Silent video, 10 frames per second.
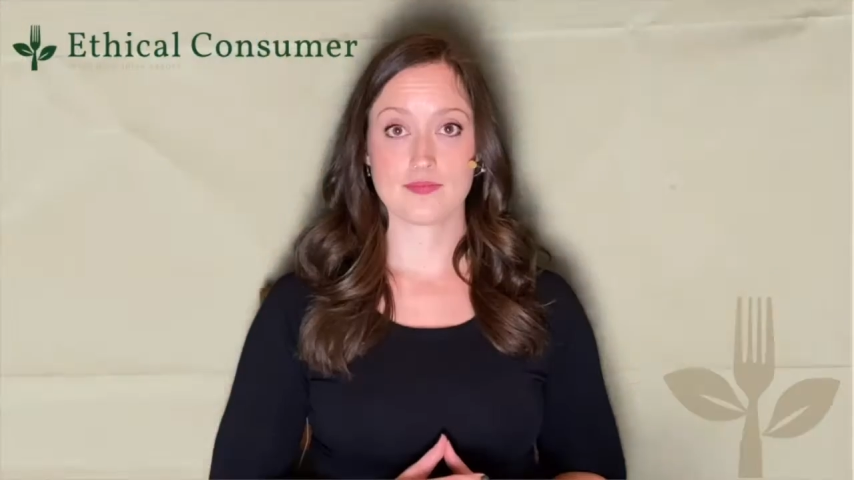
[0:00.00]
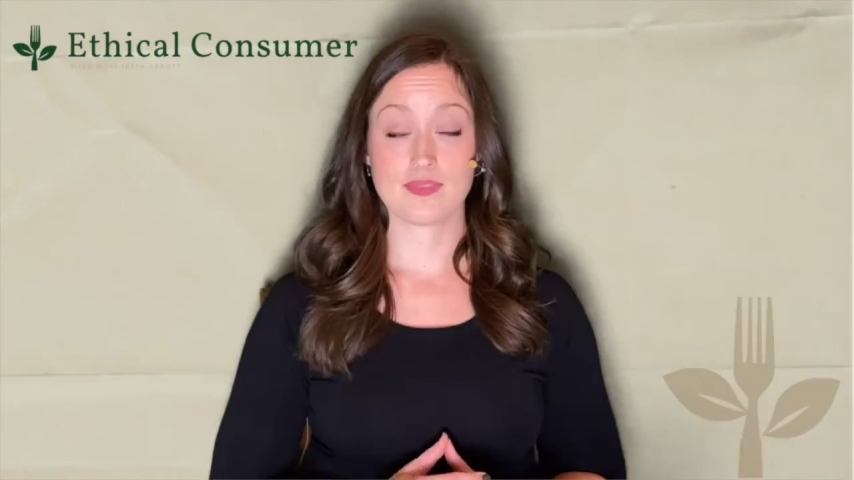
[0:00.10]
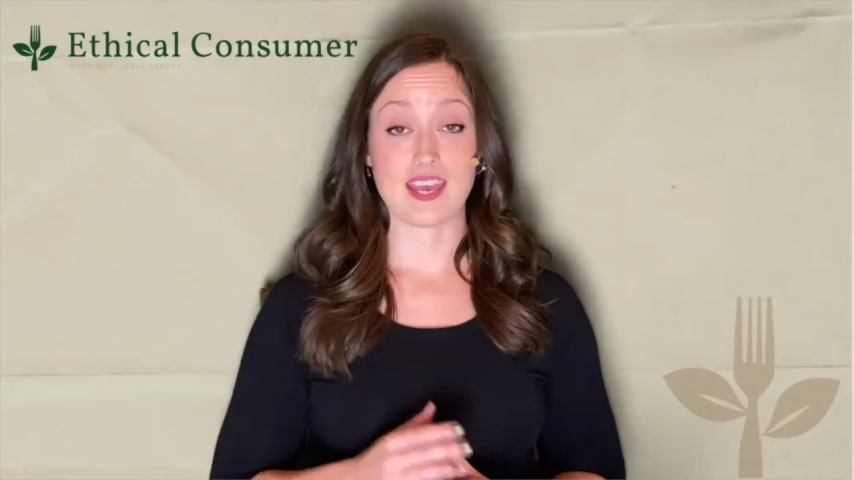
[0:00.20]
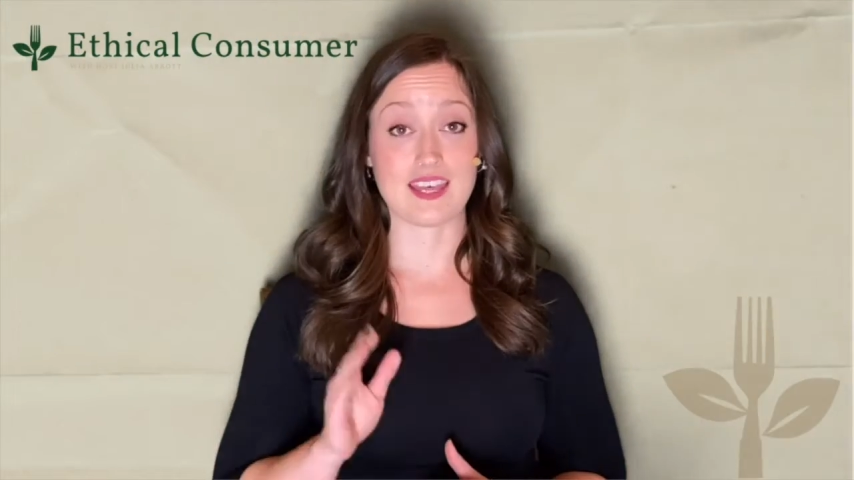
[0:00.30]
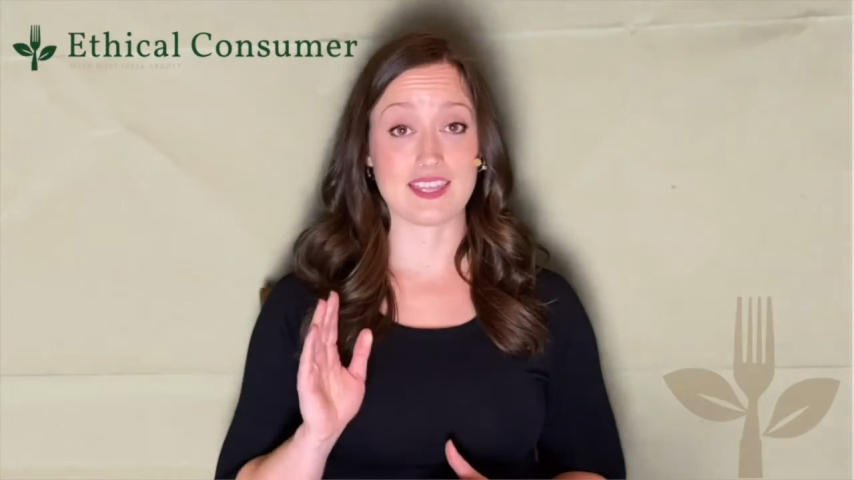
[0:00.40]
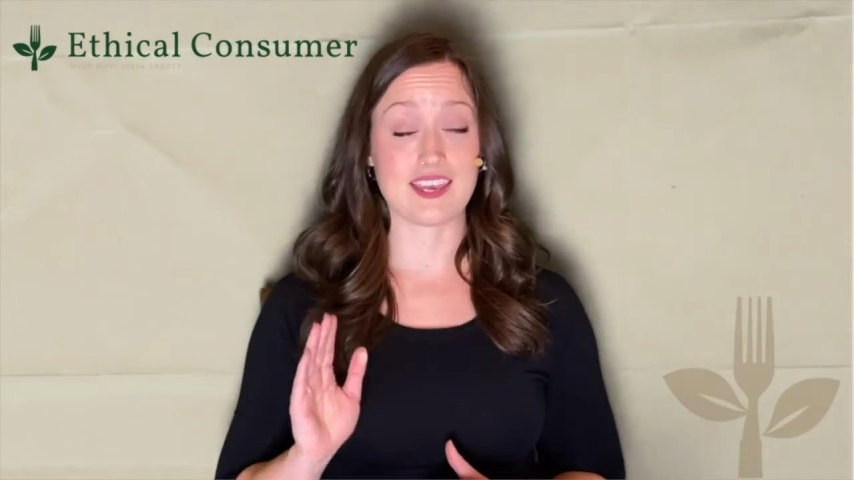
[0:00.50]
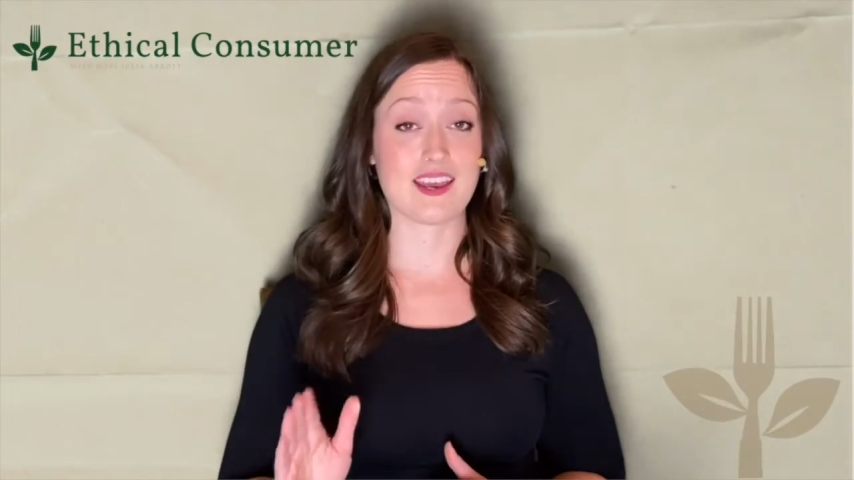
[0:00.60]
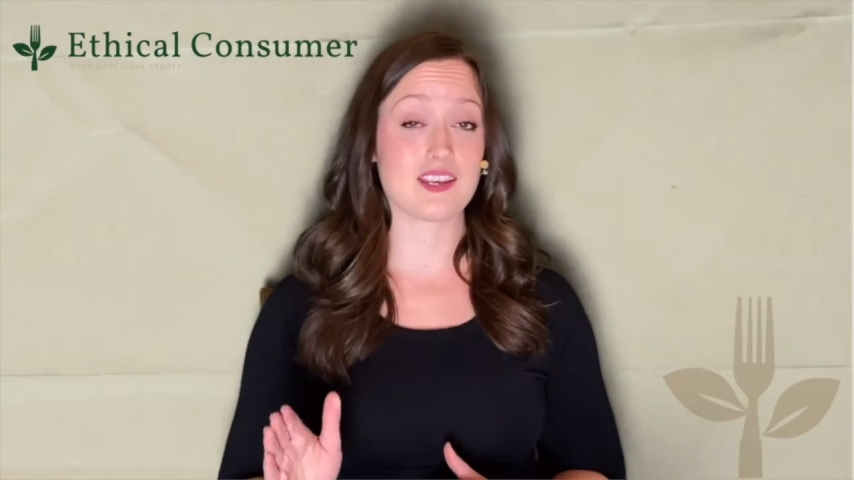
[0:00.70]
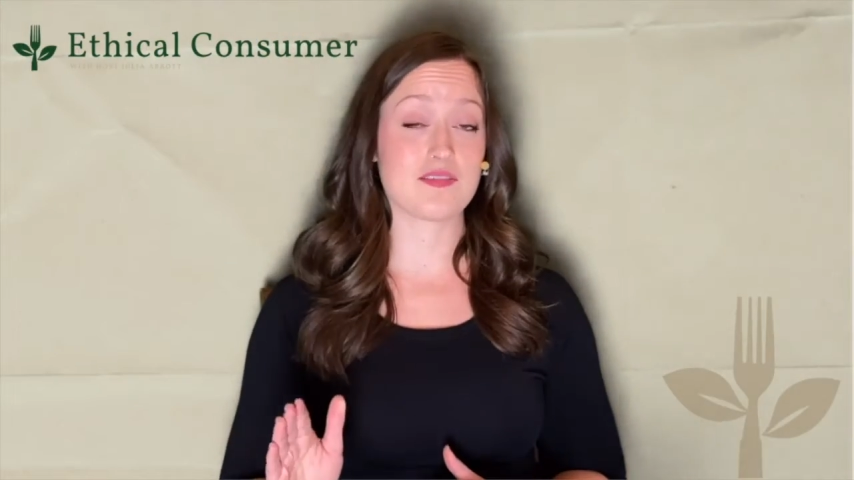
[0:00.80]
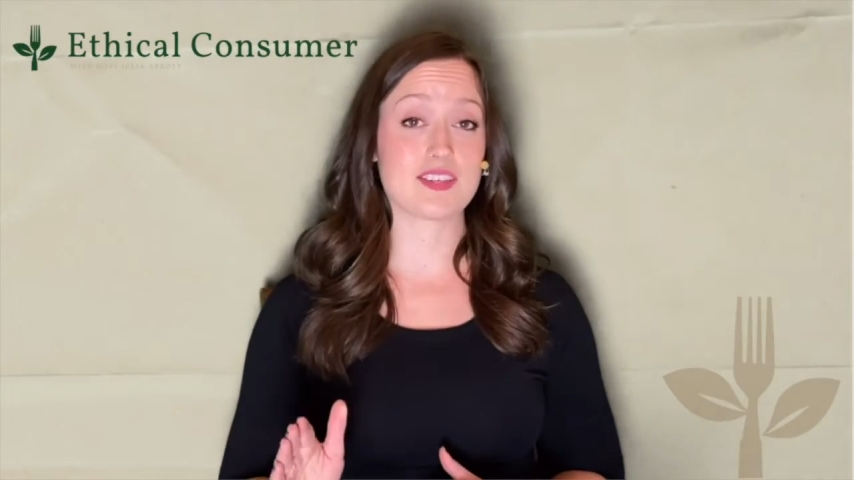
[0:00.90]
At the
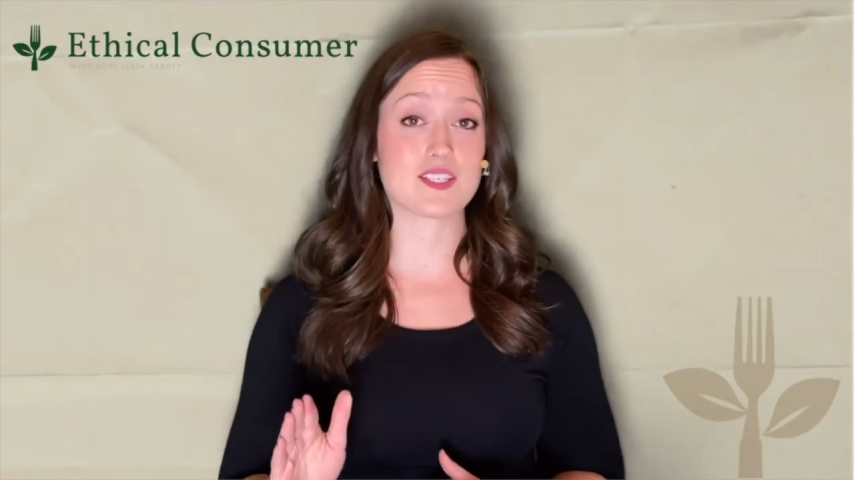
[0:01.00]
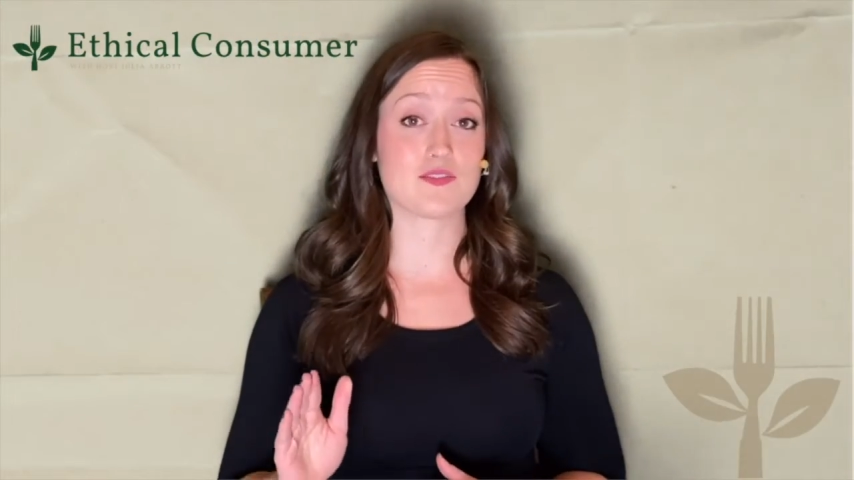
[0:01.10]
end of this